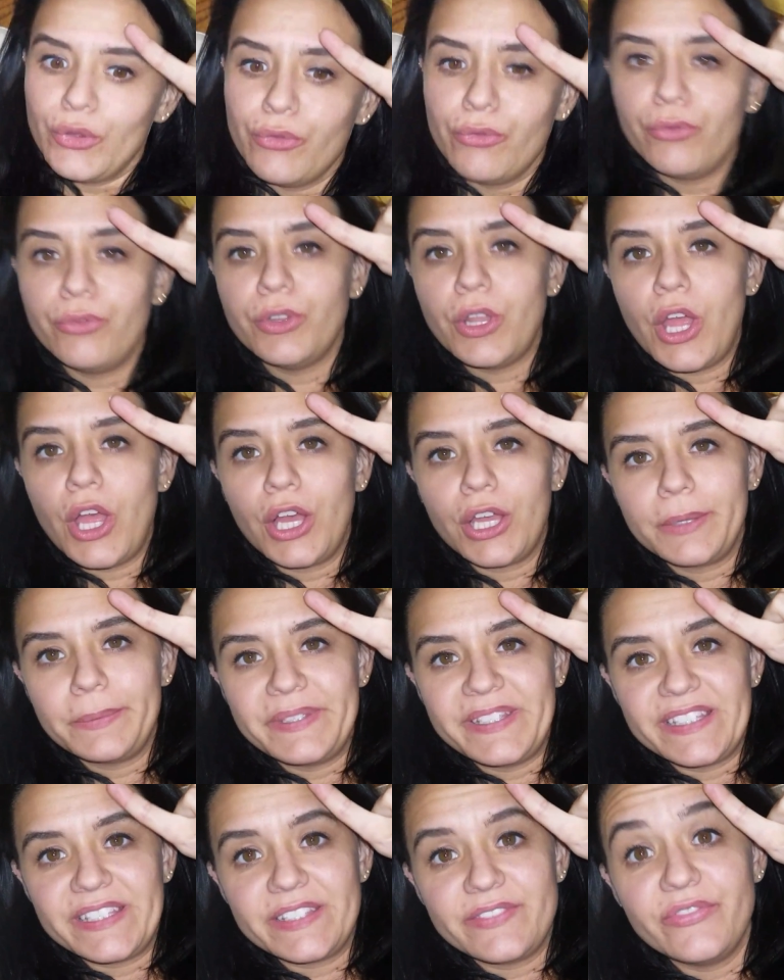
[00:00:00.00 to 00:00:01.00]

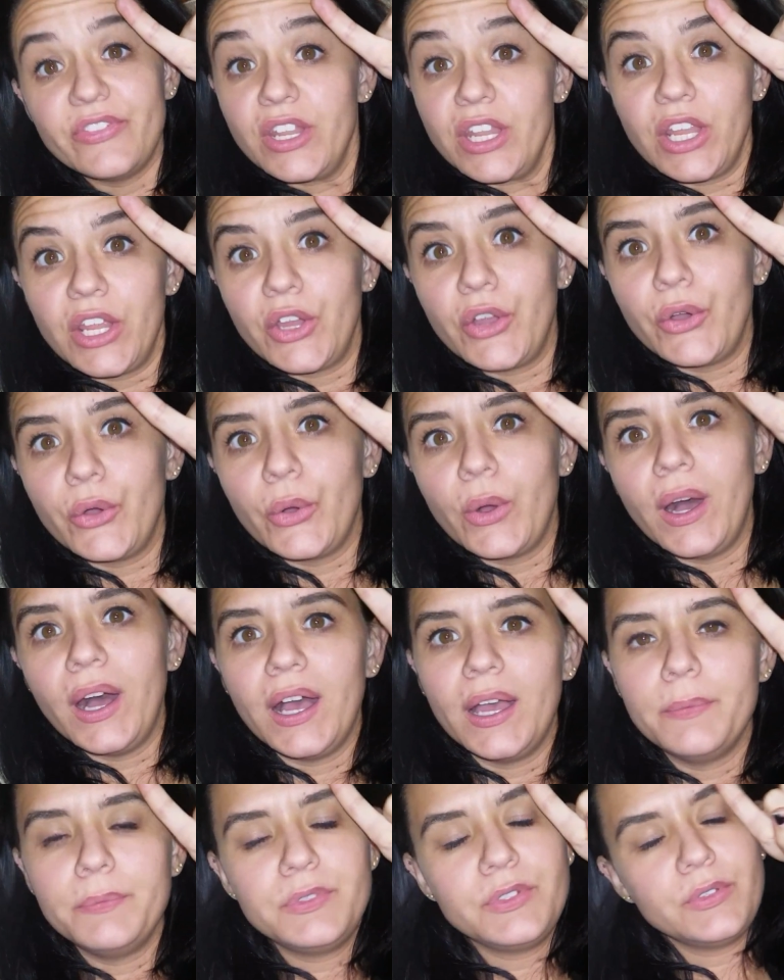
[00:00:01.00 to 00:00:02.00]
Vlogmas video.
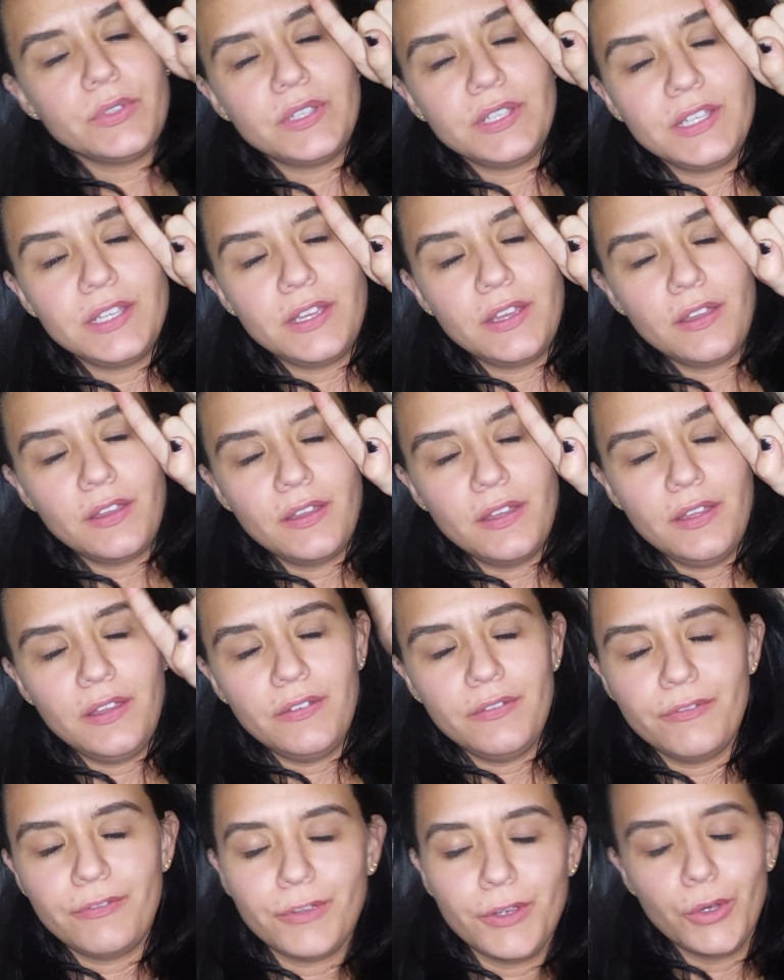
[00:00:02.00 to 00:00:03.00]
I'm doing
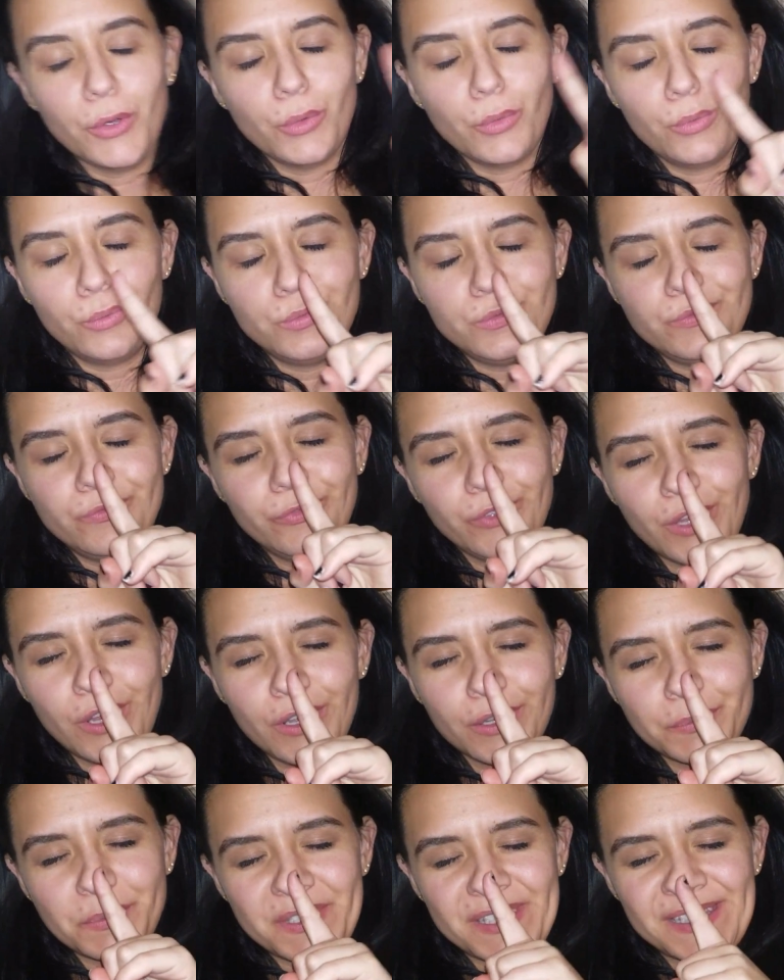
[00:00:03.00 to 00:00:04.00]
it for
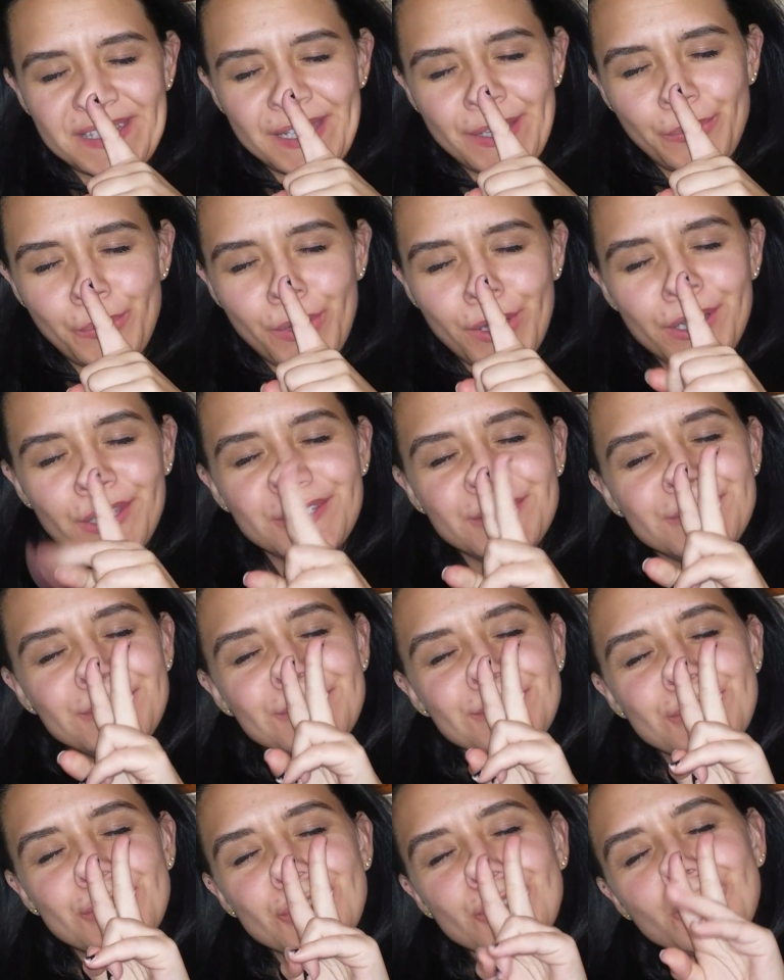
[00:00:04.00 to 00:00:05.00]
Vlogmas day 1,
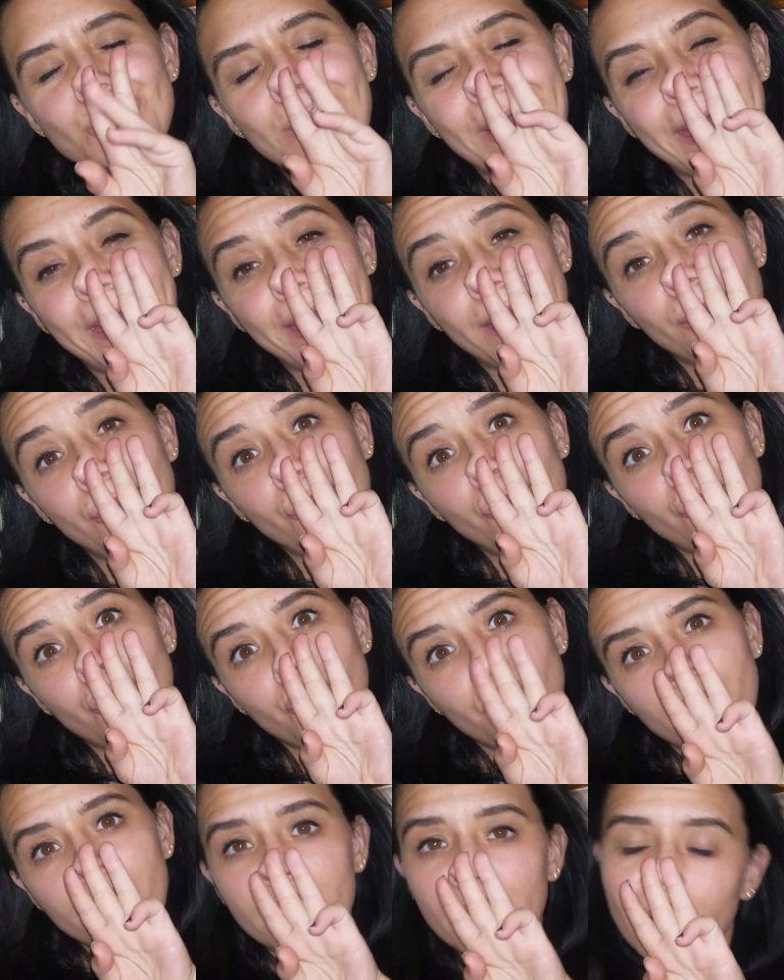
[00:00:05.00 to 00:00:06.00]
2, and
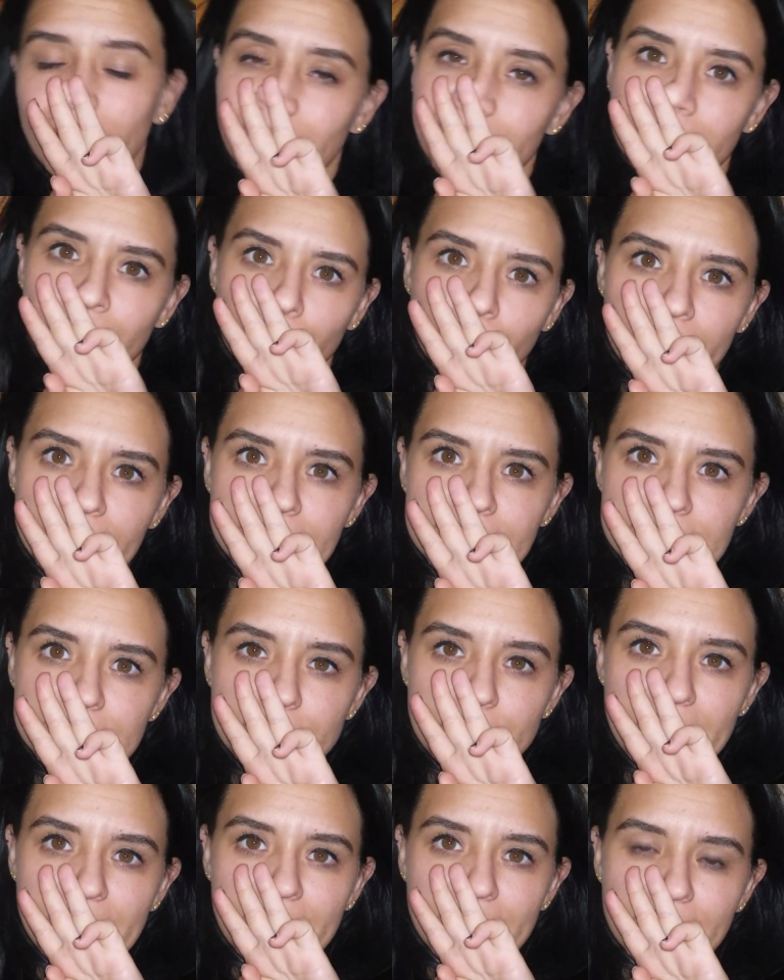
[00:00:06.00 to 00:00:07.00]
3 all at once
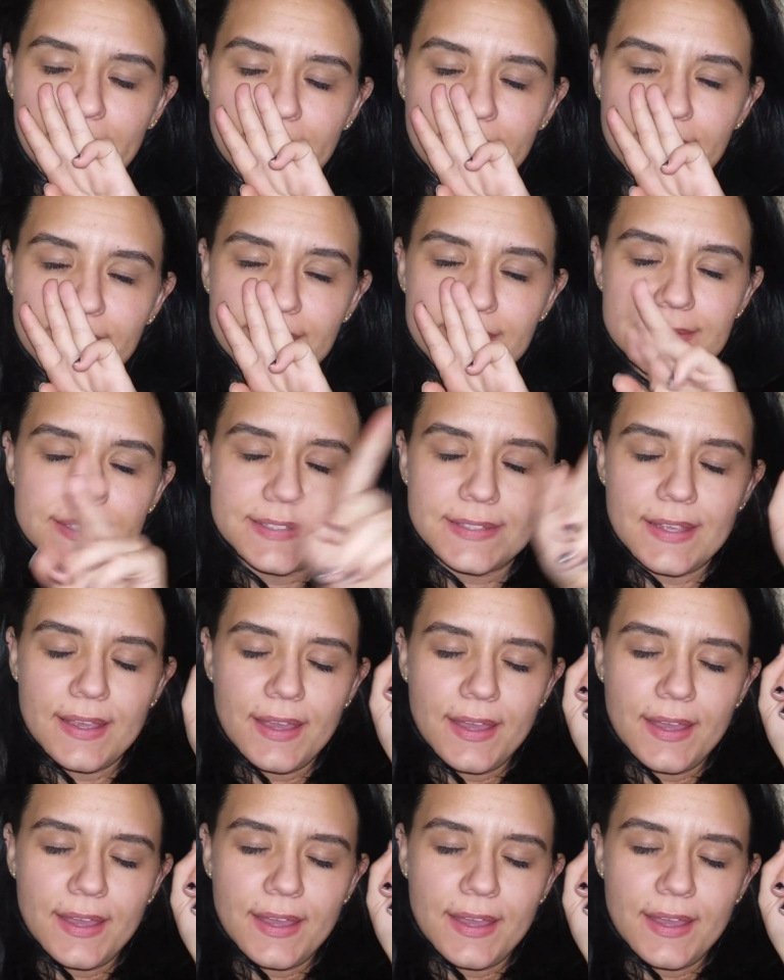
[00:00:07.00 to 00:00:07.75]
because